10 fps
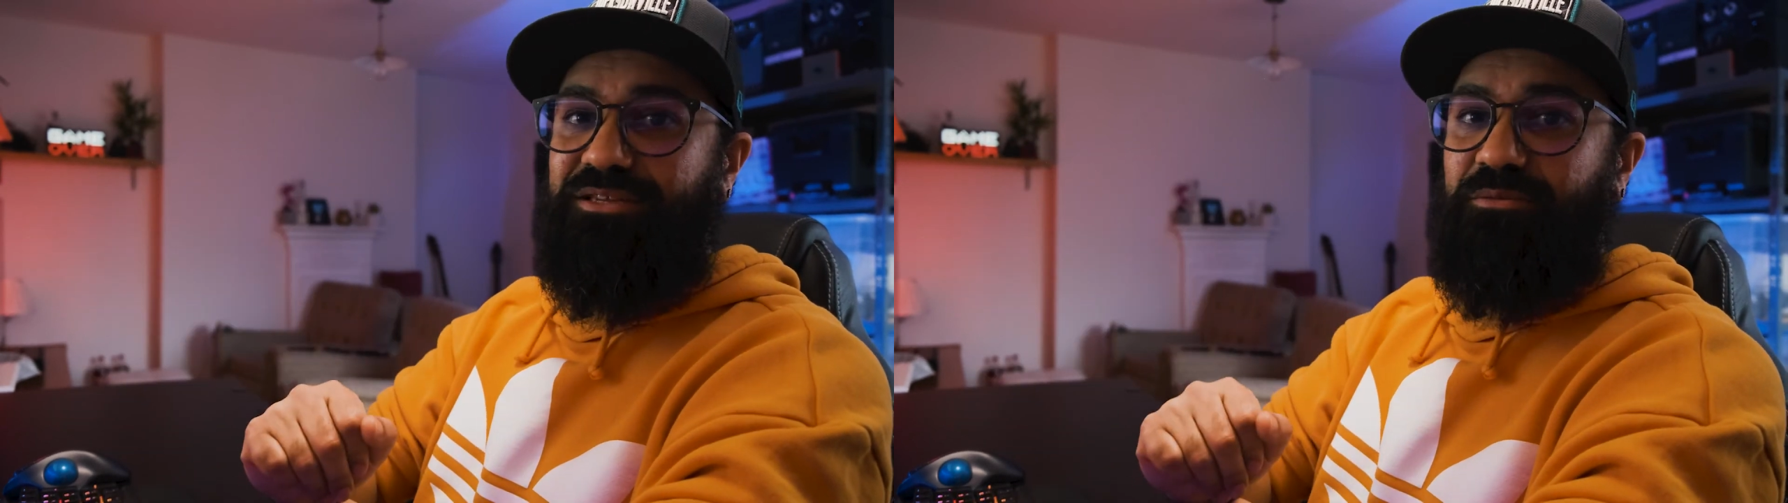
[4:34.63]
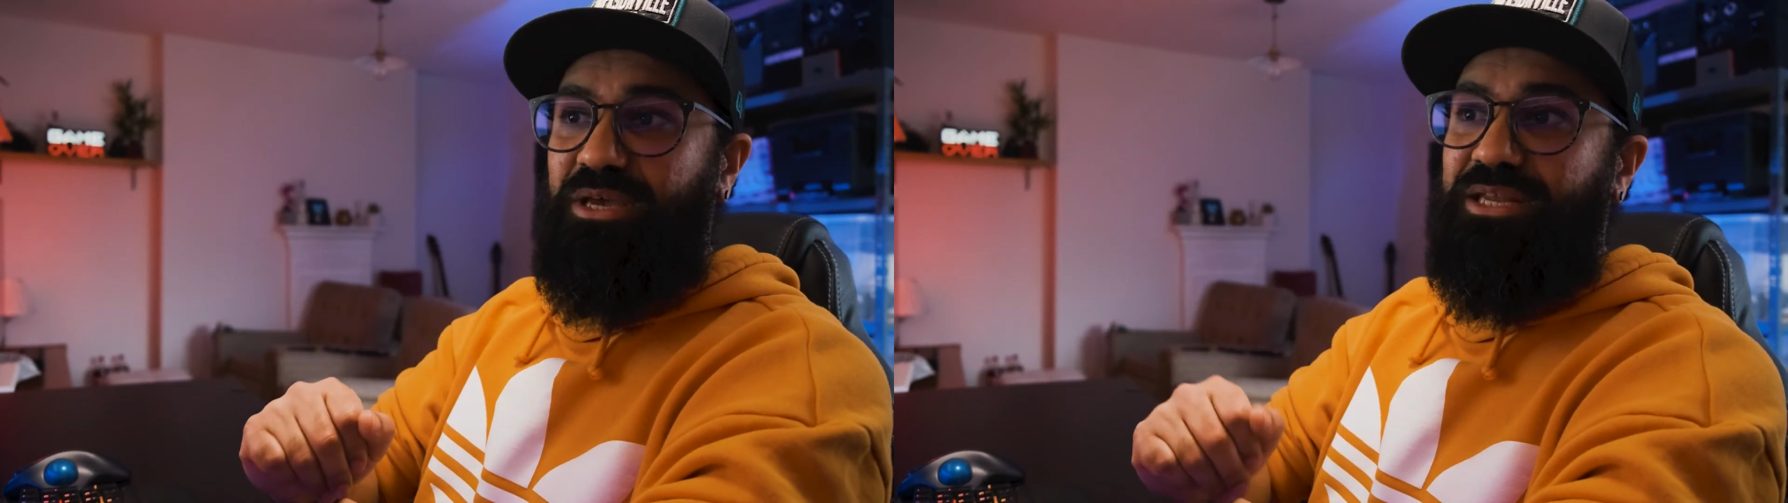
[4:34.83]

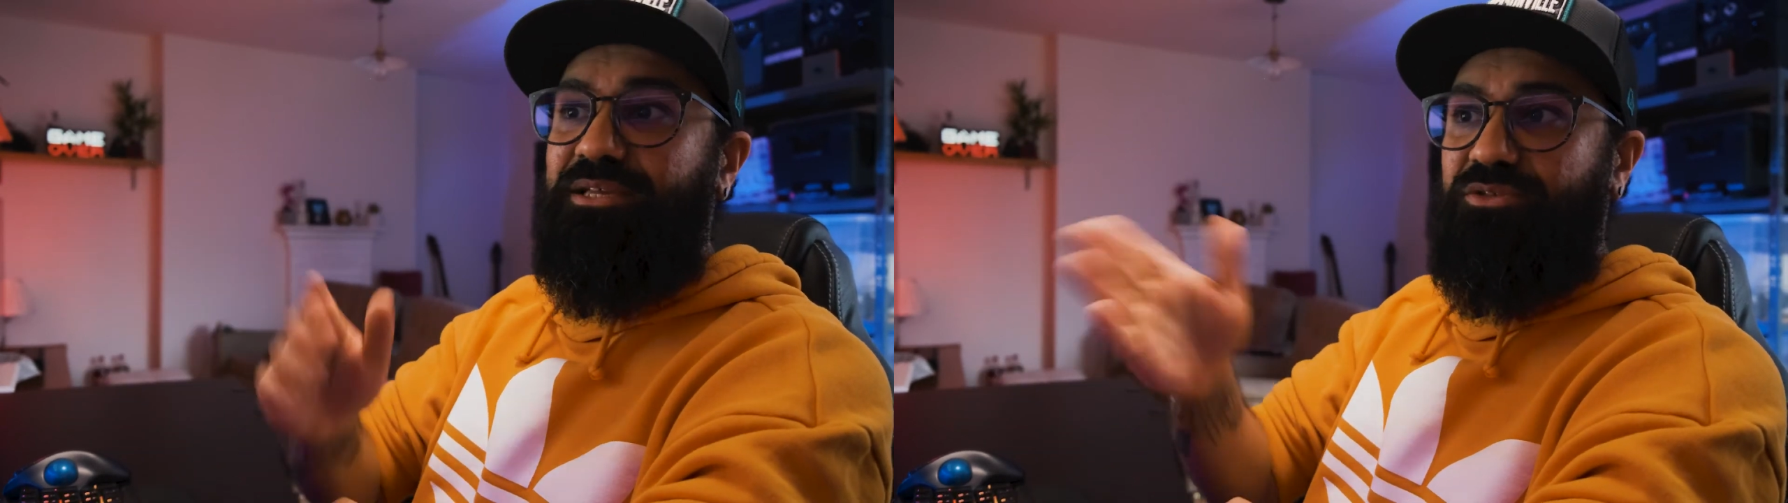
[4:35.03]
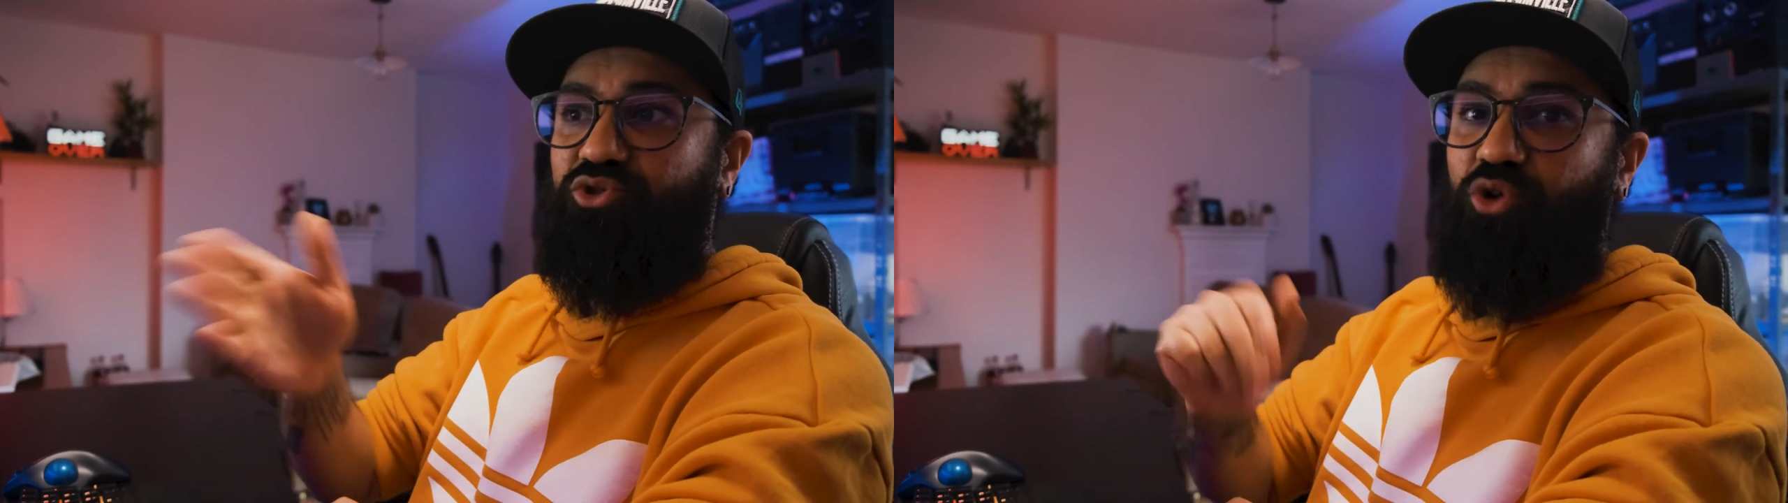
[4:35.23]
a minute
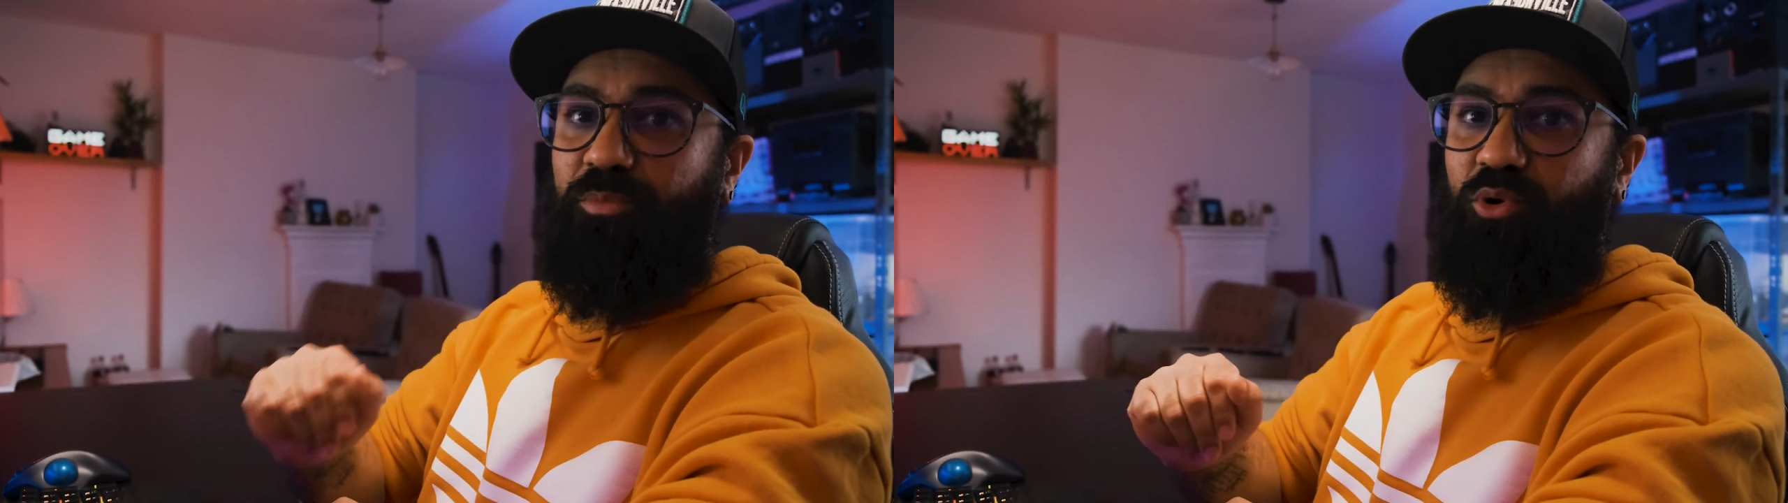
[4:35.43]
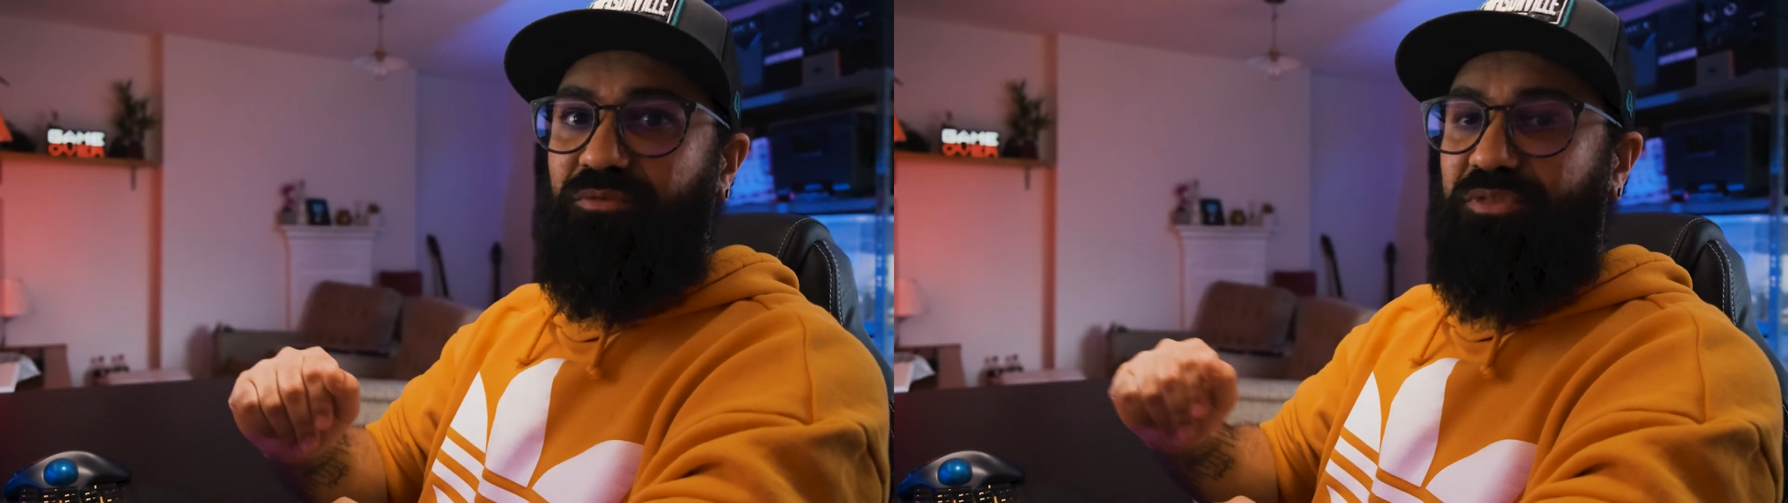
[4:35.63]
to drop
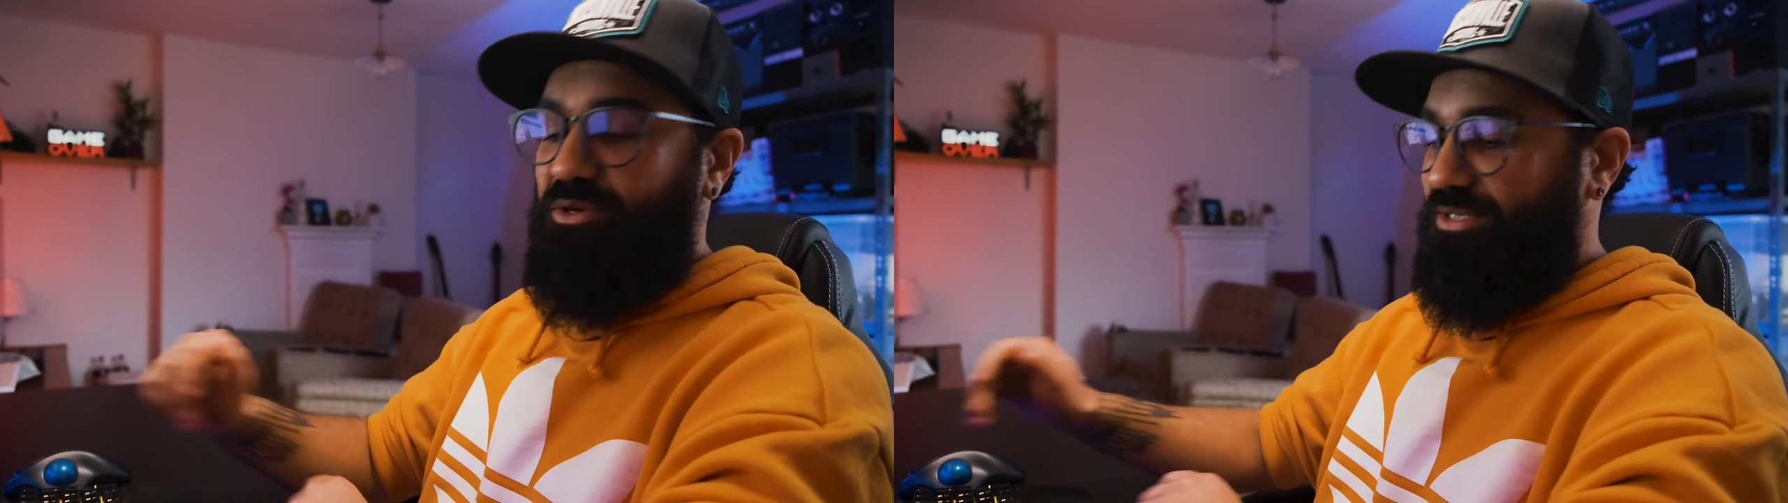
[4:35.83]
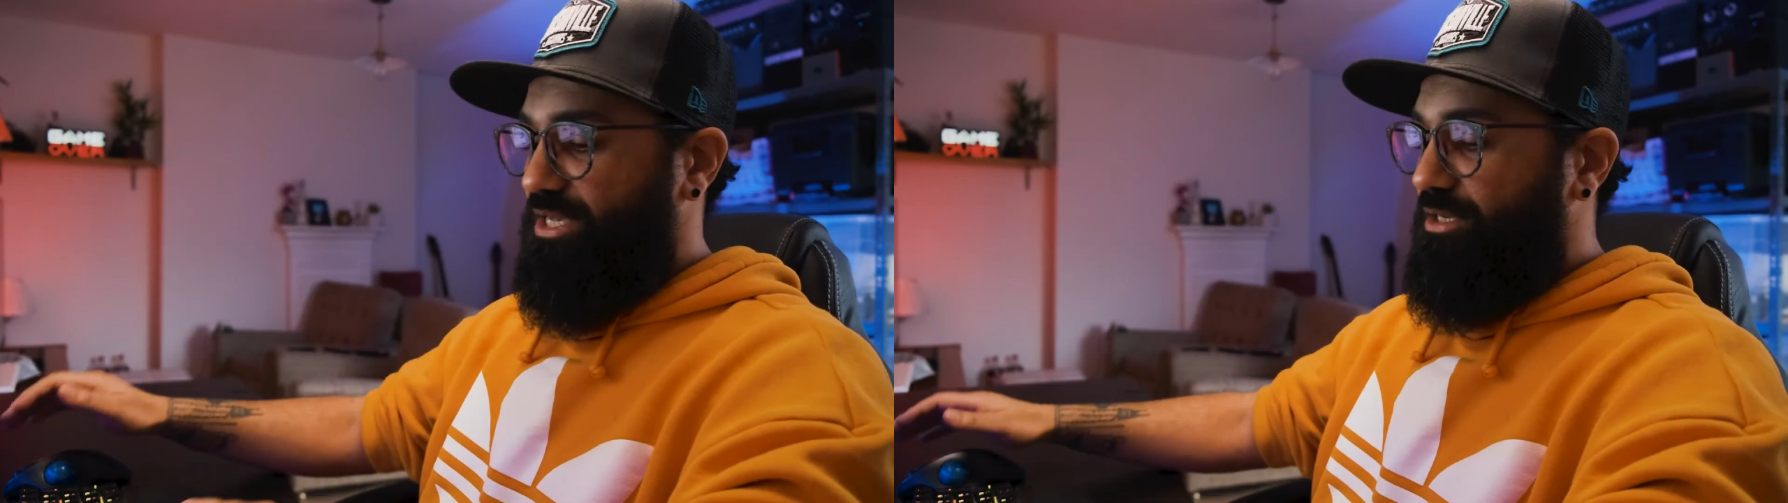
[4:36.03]
all of
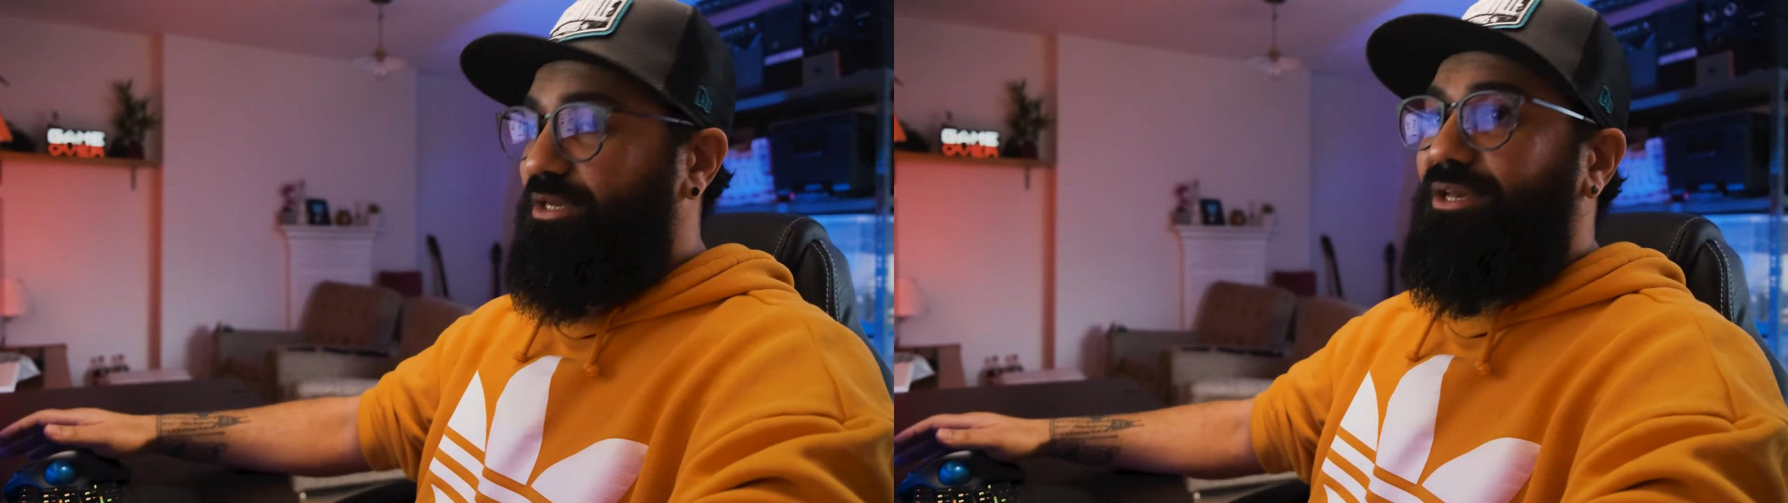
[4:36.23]
those in.